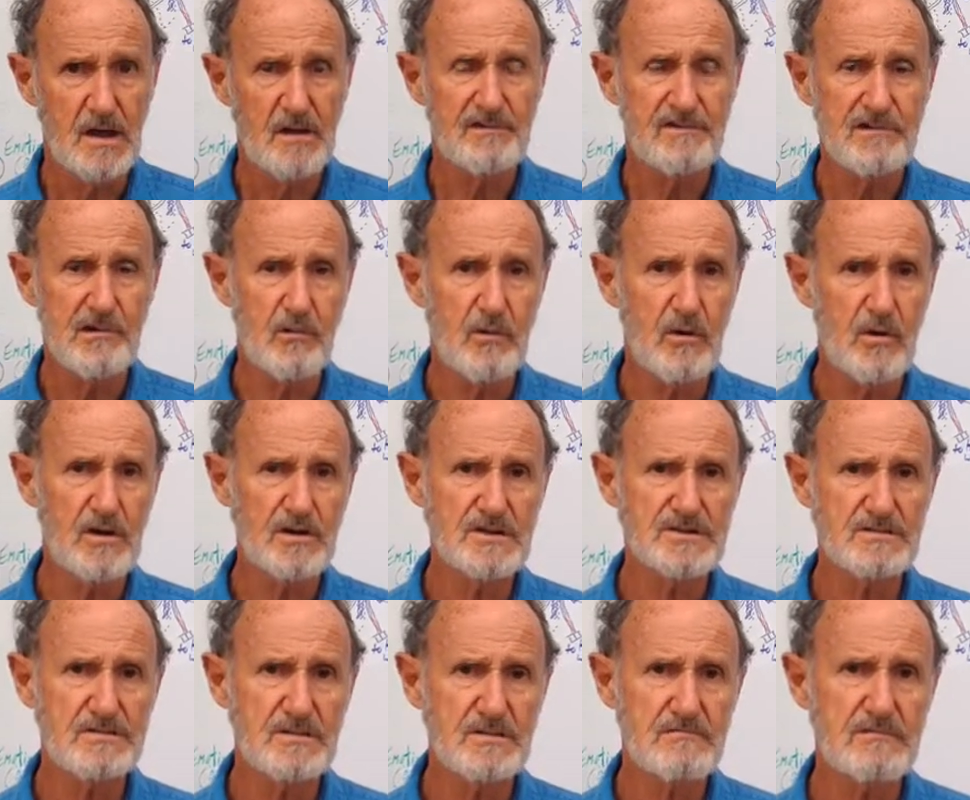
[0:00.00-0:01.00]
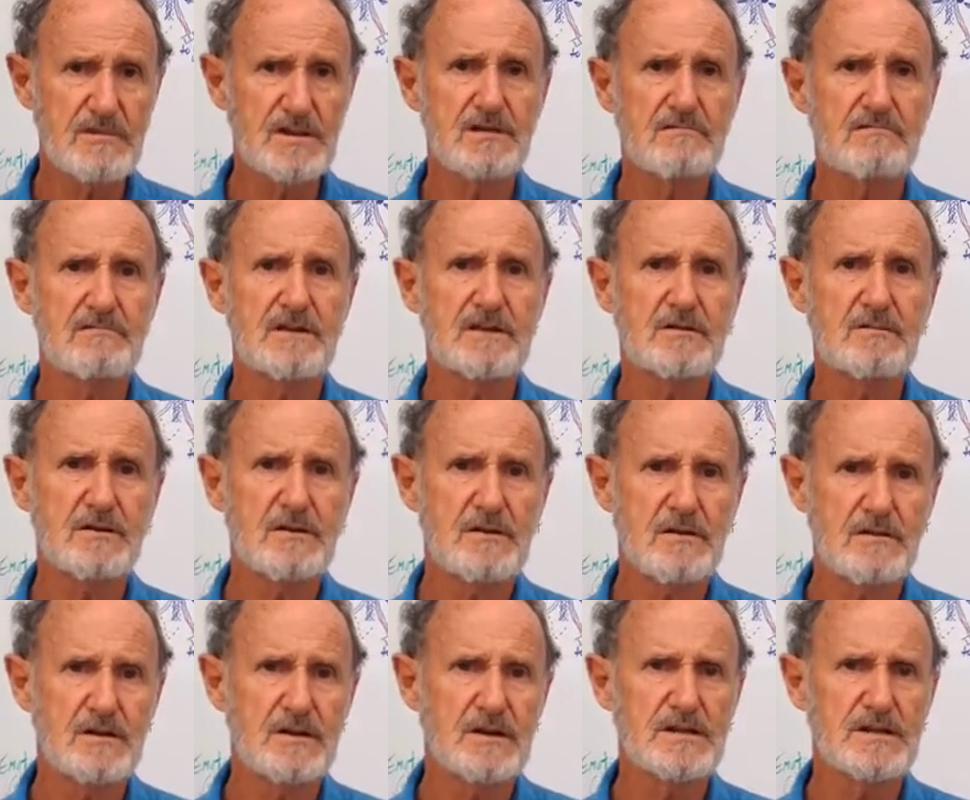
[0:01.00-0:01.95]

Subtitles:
For a while she went really well,